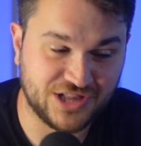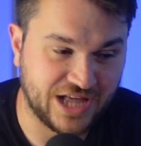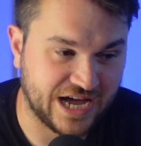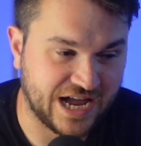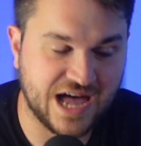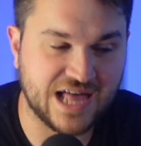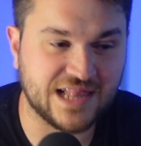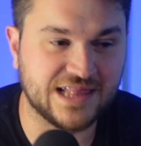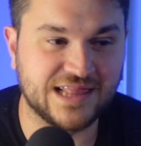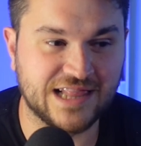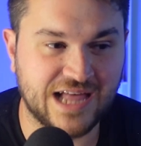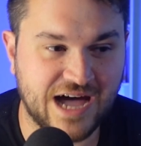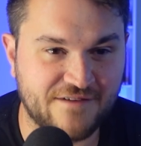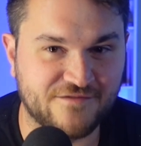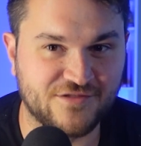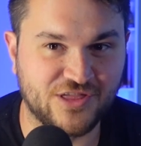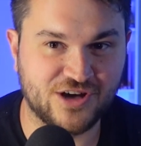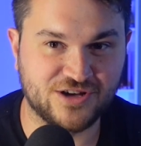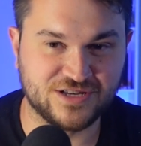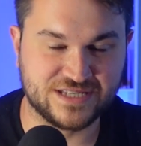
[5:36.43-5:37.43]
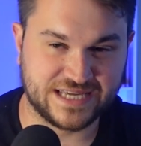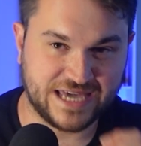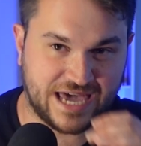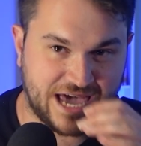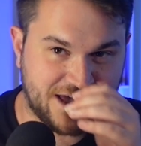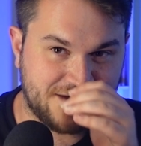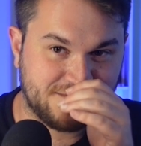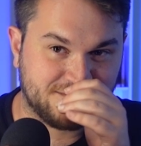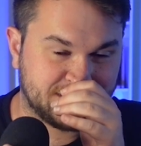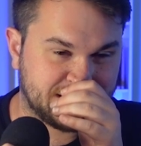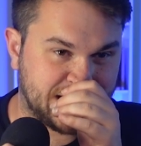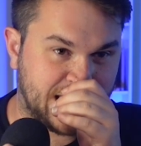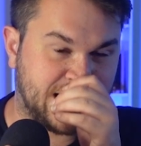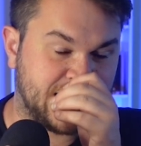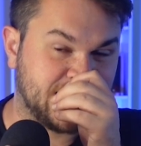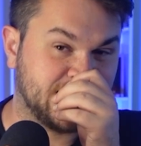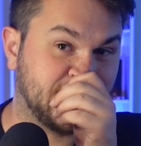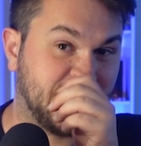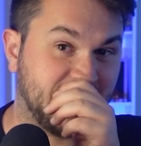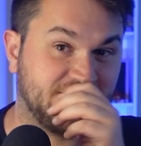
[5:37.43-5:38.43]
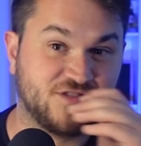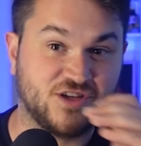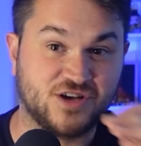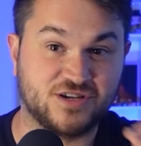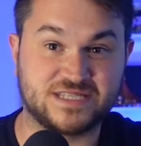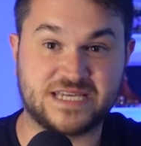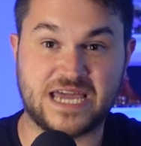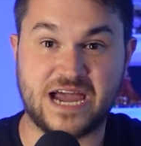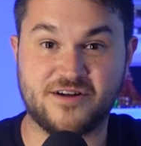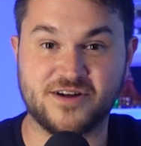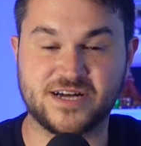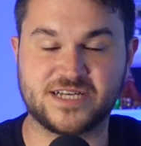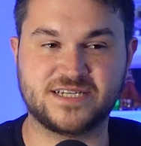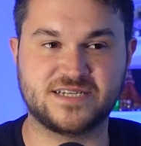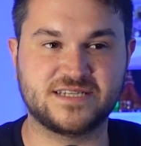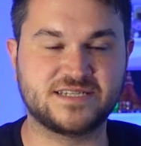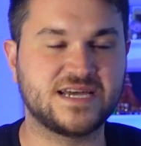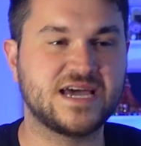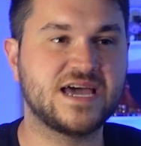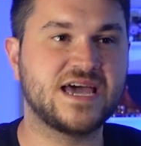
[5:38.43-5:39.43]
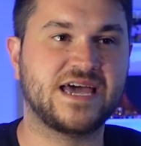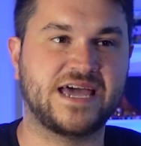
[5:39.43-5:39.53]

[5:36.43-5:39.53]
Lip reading: Like, I love those games and I love those characters.